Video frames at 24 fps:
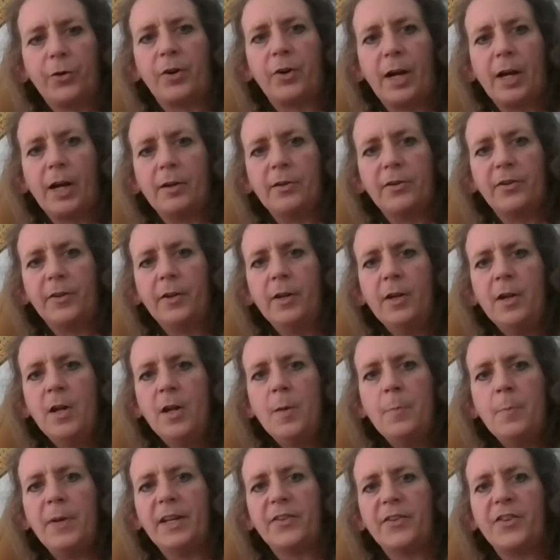grand,
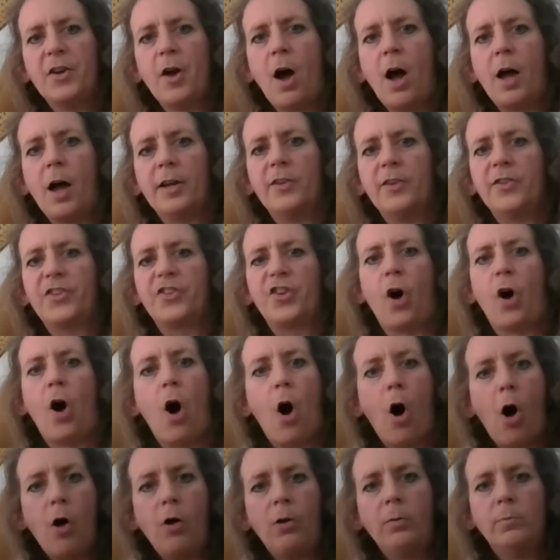but it's not as
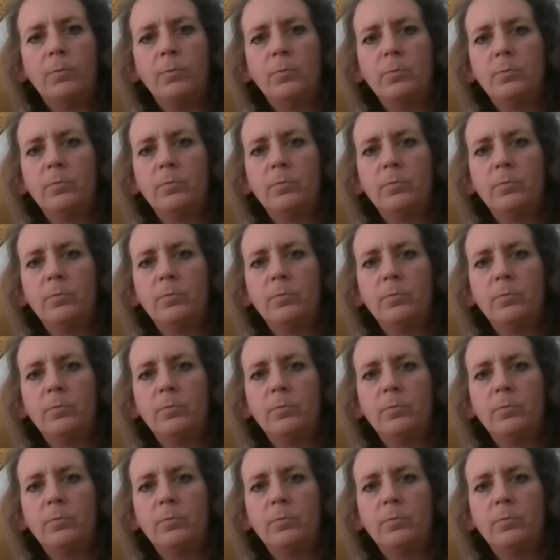tall,